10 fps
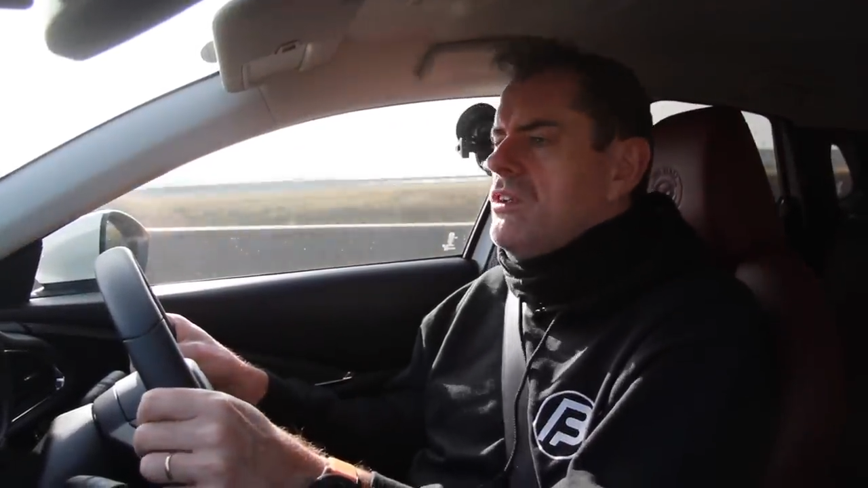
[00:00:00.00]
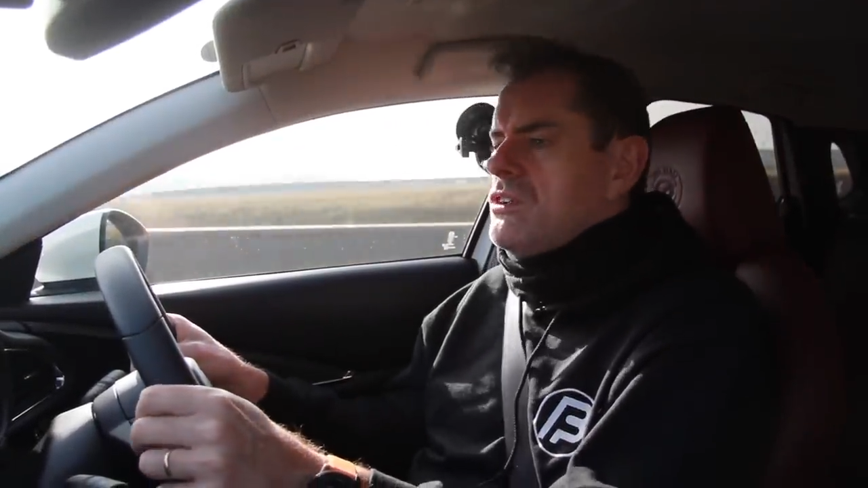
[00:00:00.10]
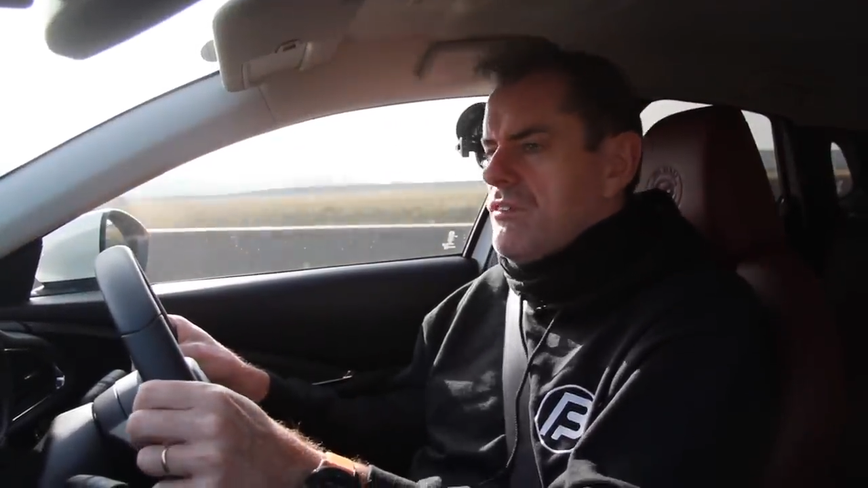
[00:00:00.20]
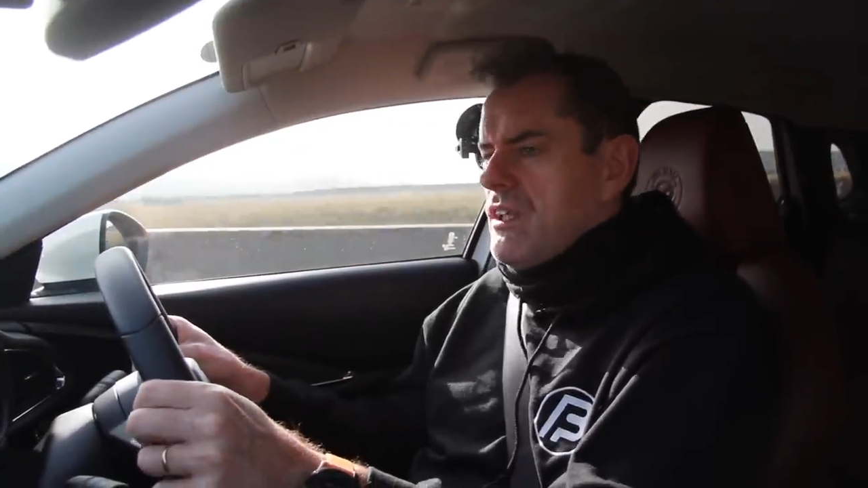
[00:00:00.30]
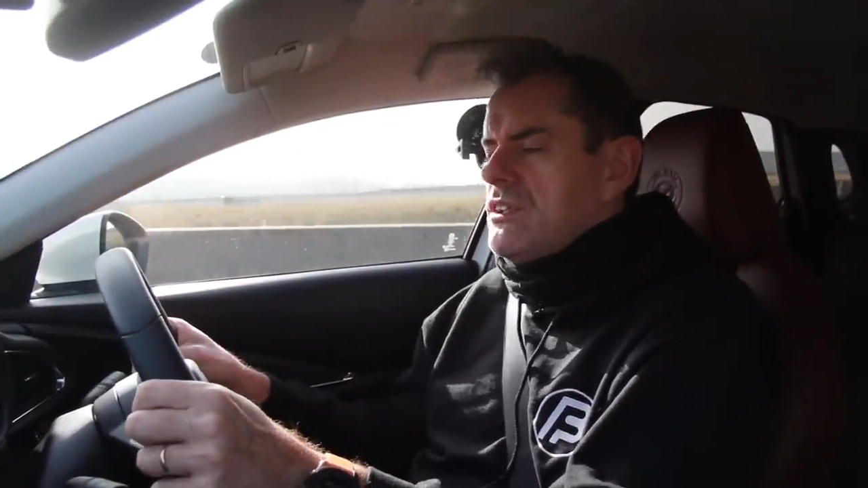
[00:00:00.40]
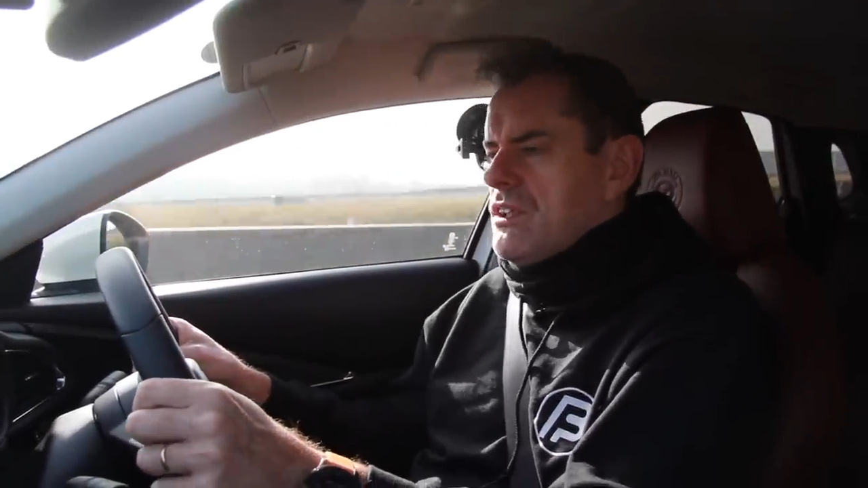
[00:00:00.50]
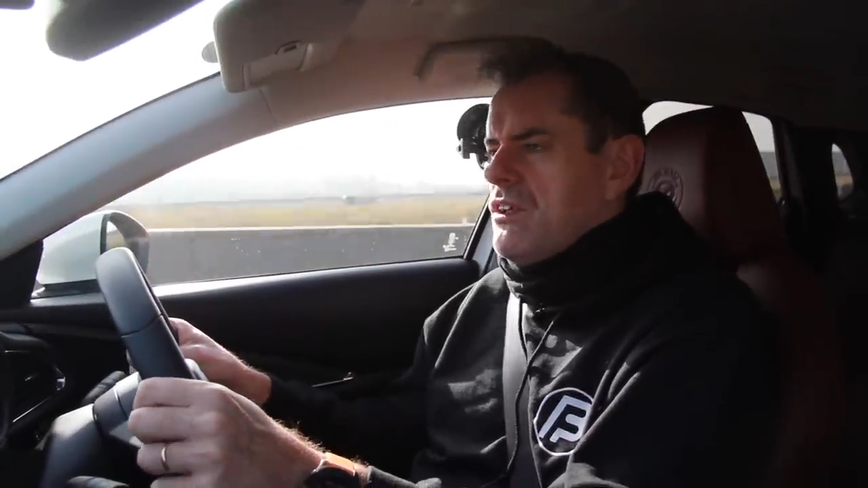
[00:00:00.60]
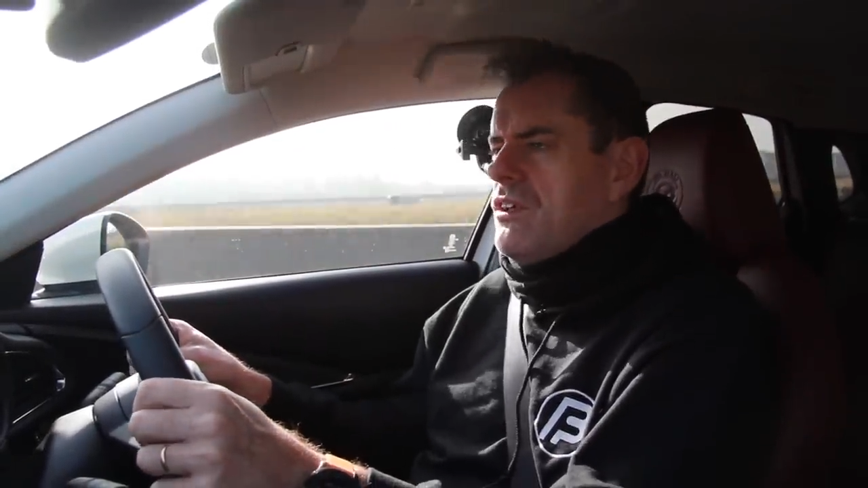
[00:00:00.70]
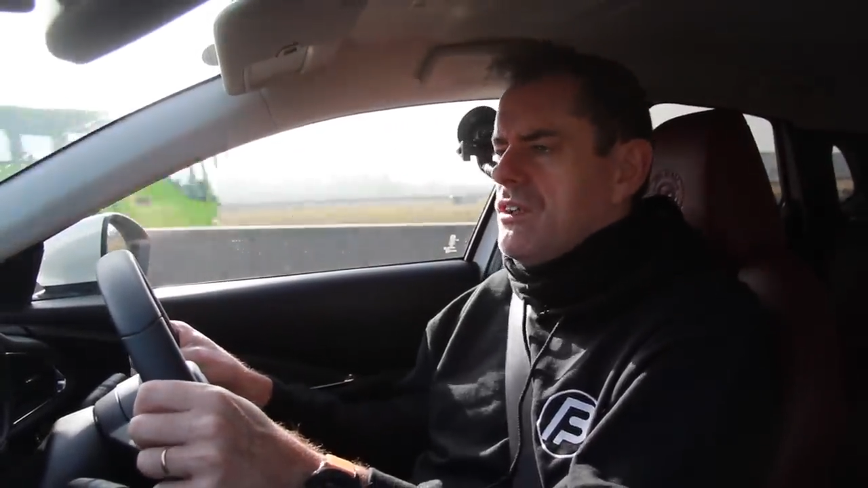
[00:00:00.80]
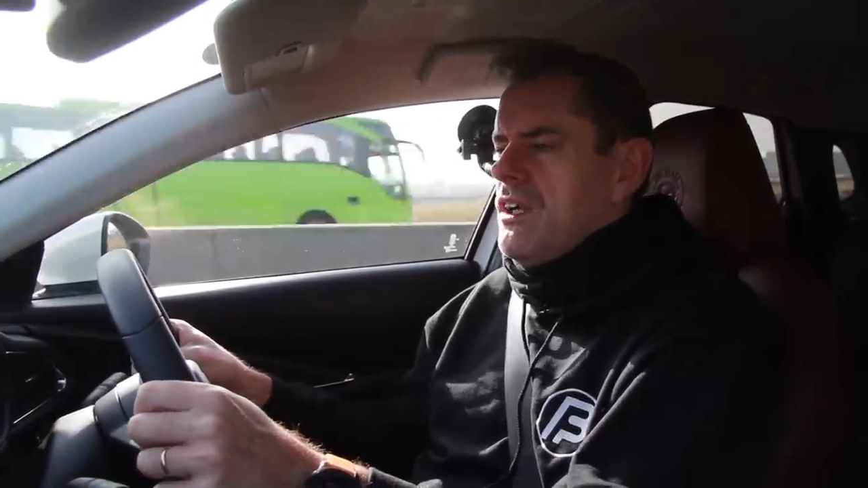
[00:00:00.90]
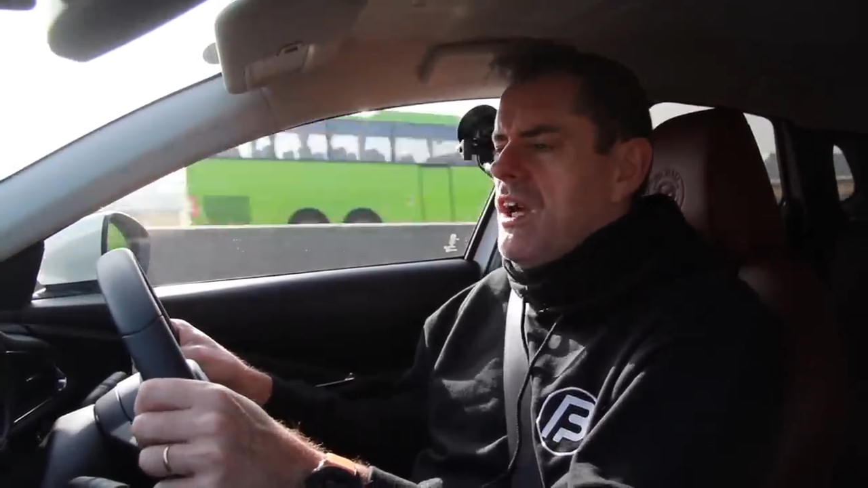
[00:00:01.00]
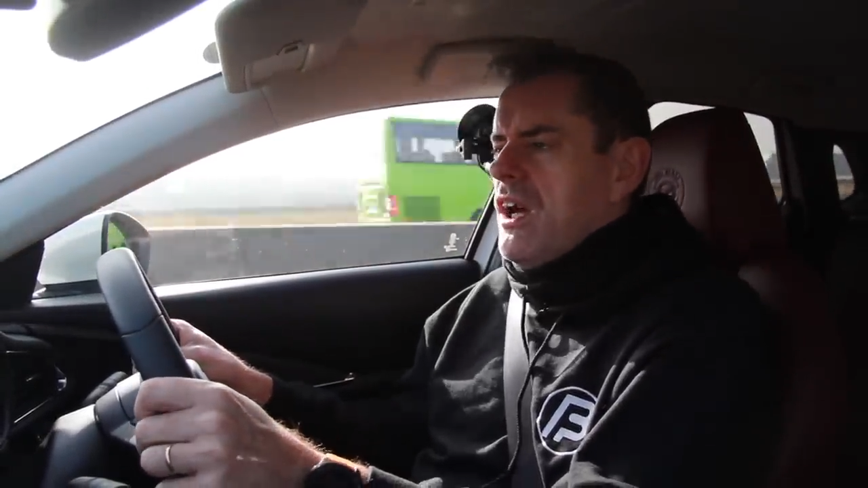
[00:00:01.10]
so a lot to learn.